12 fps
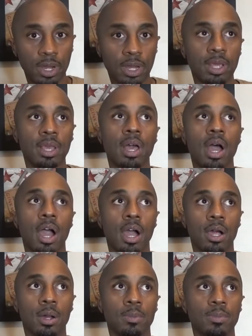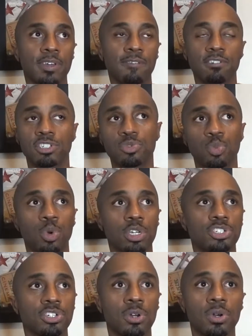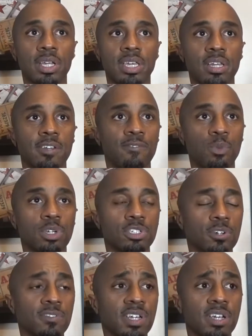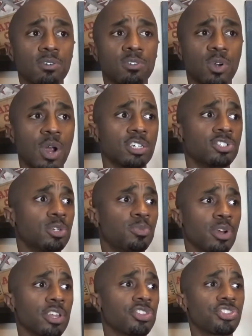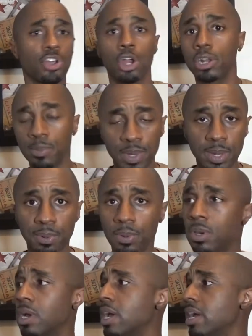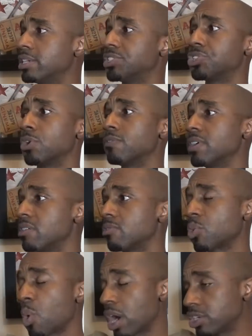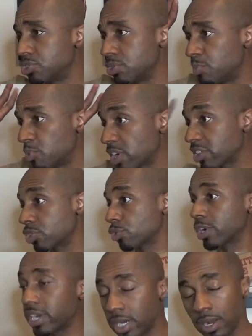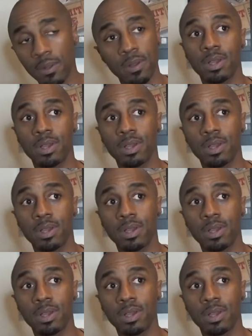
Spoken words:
If it's one show, again, if one show over here requires you to bring 30 people and the show over here requires you to bring three,